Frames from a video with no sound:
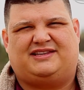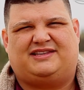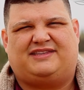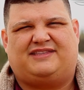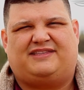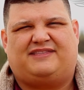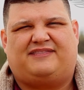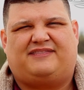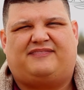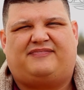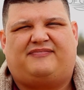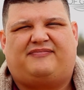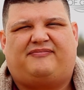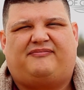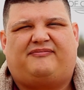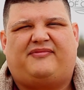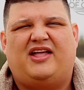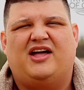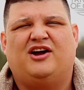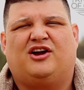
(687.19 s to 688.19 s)
Listen,
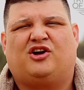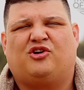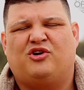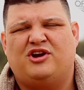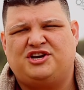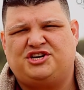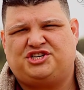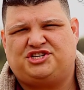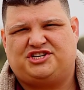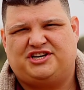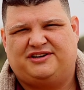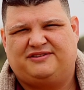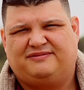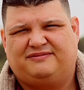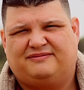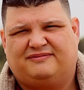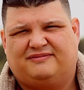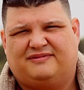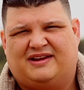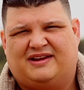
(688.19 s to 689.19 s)
a Christian,